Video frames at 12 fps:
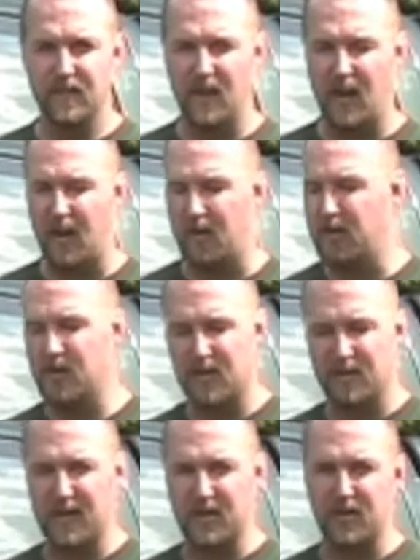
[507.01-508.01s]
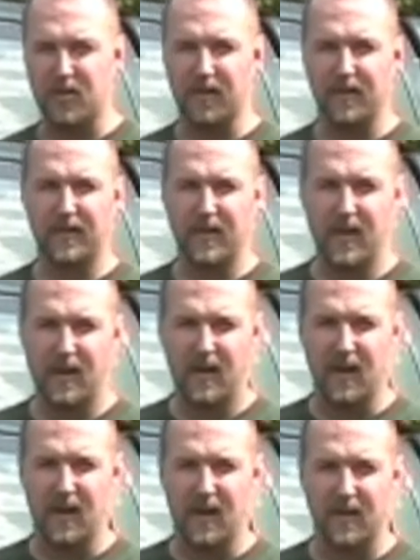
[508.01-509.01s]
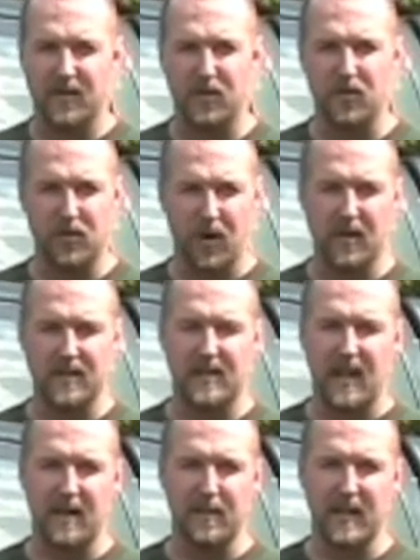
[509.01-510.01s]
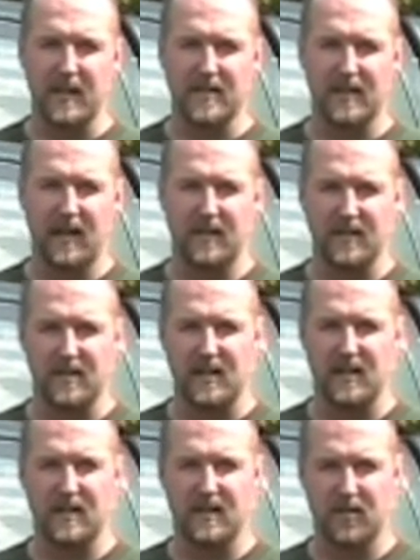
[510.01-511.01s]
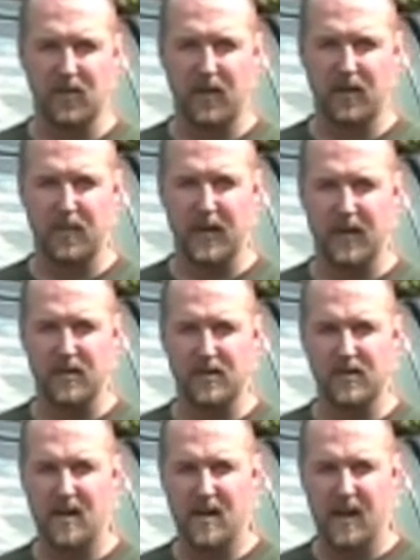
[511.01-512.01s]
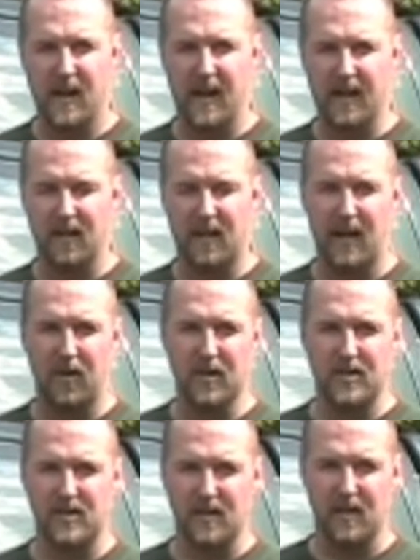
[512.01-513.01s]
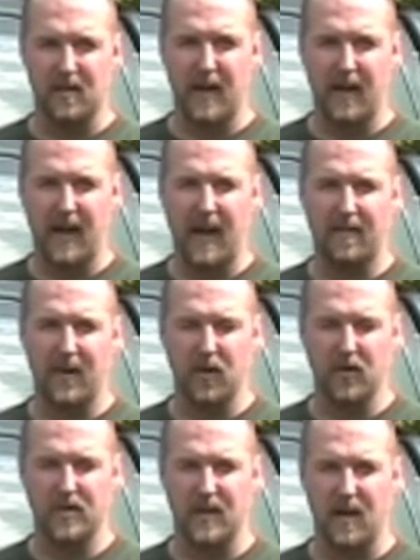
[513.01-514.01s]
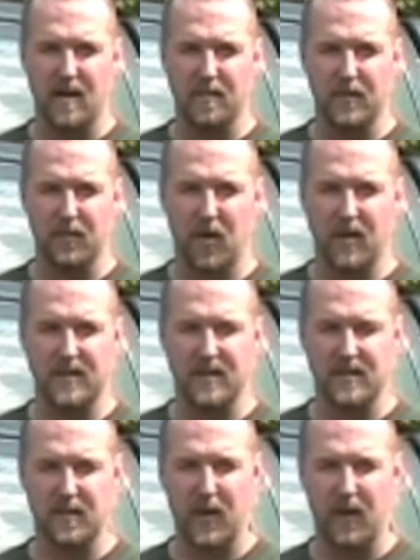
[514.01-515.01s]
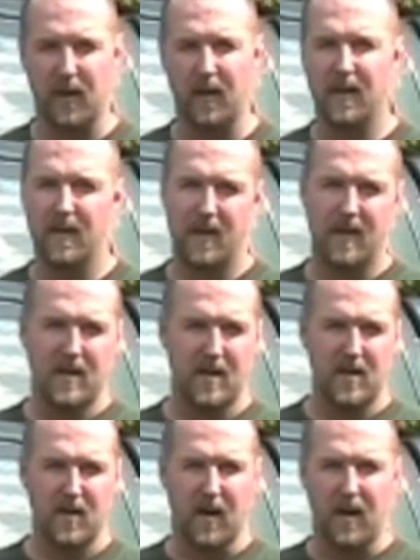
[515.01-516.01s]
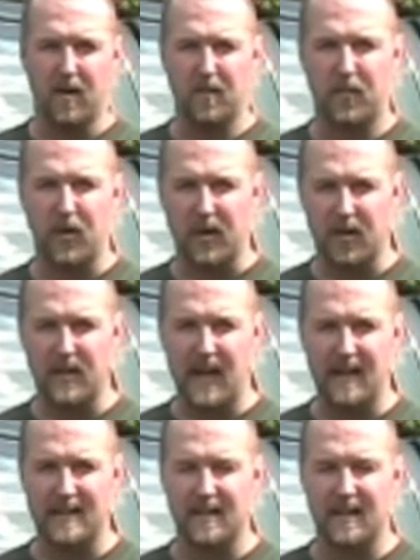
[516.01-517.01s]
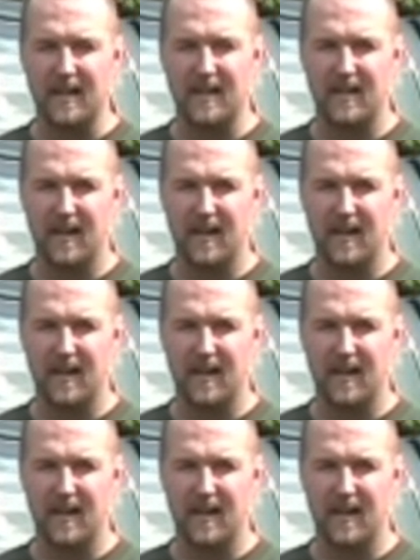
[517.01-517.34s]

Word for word: Uh, we use a mixture of uh, two drugs, ketamine and xylazine, to drug the bears and allow us uh, about a half hour's time to process the bear. Uh, put ear tags in it,